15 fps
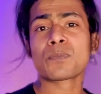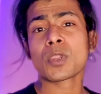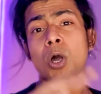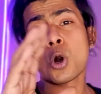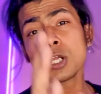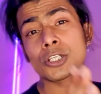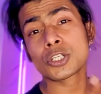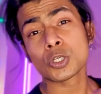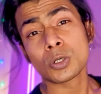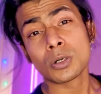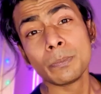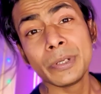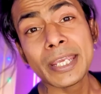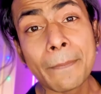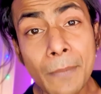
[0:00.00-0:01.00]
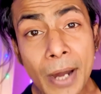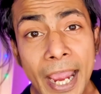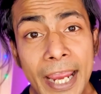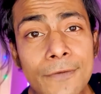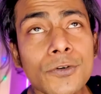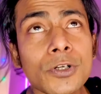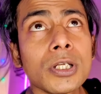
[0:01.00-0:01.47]
also being
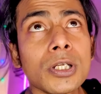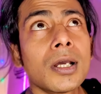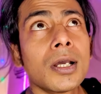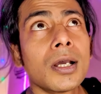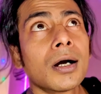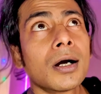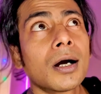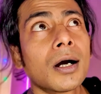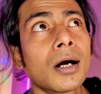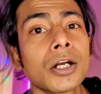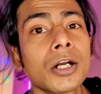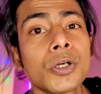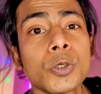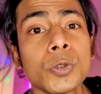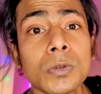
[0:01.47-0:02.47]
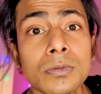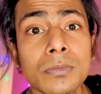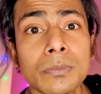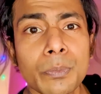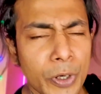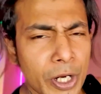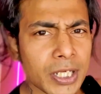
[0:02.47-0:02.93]
mindful, to
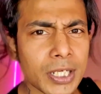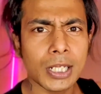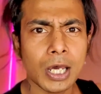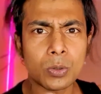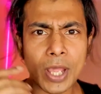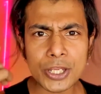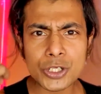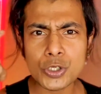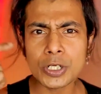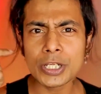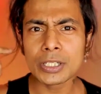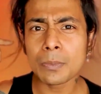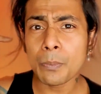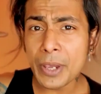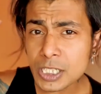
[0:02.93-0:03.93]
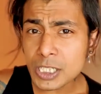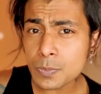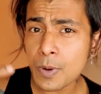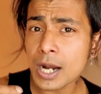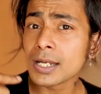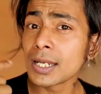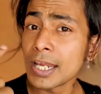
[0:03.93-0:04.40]
break it down, actually the best
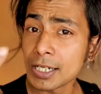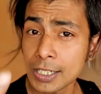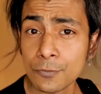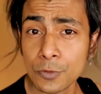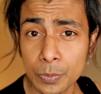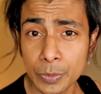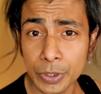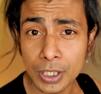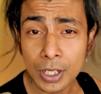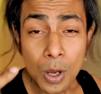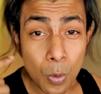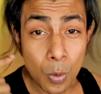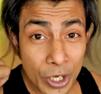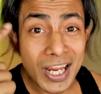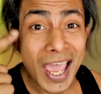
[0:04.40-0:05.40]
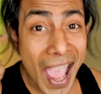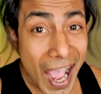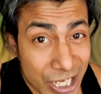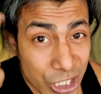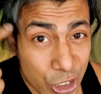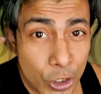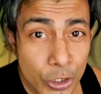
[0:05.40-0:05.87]
part later will be when
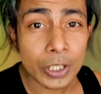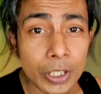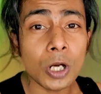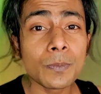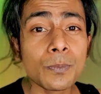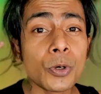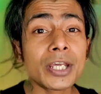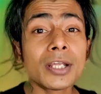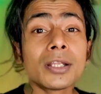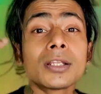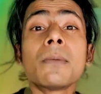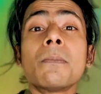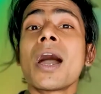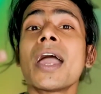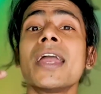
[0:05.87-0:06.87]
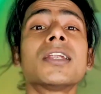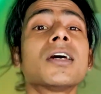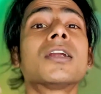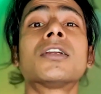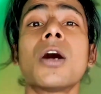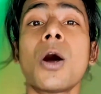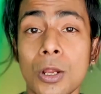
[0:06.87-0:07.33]
actually you are not putting the mind at
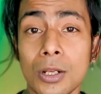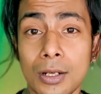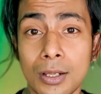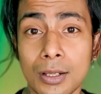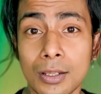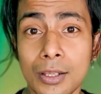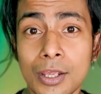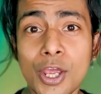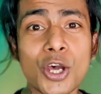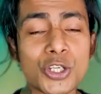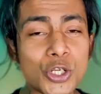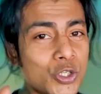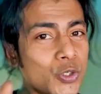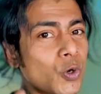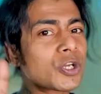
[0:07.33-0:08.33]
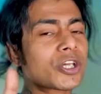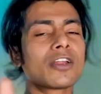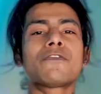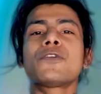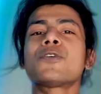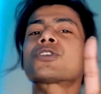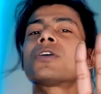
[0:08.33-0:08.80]
all. So don't
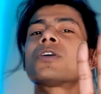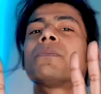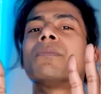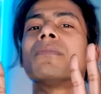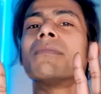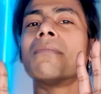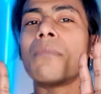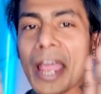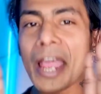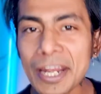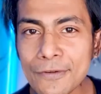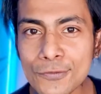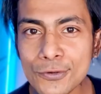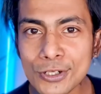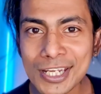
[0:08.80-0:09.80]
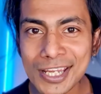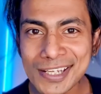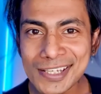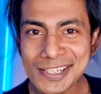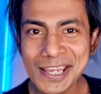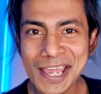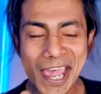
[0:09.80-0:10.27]
confuse the
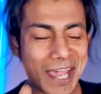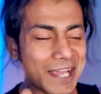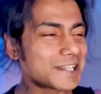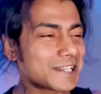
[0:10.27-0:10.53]
mindfulness as